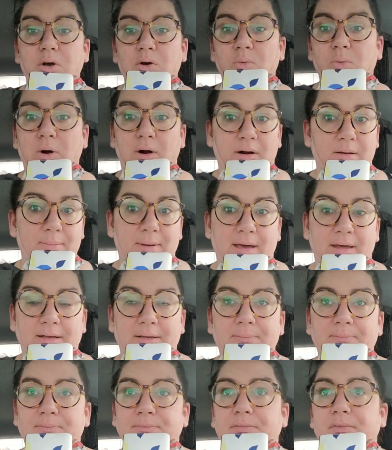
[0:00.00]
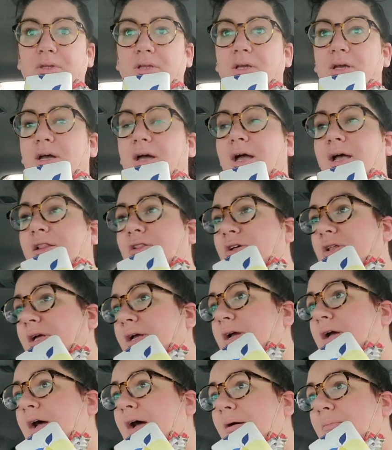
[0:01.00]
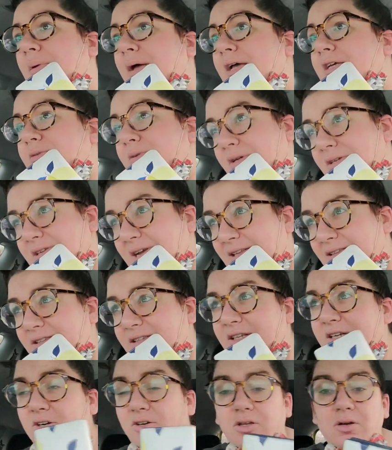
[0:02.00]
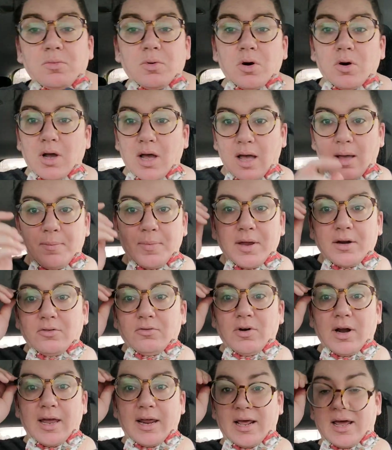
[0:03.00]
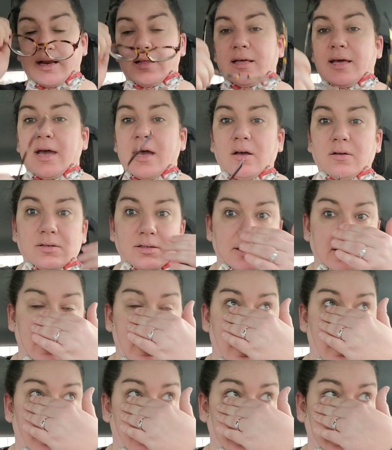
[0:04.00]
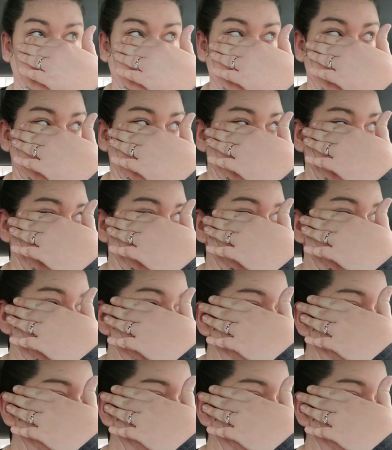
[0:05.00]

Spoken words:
worry about it. I look like a hot mess because I literally woke up and ran out of the house. Like, I'm in leggings,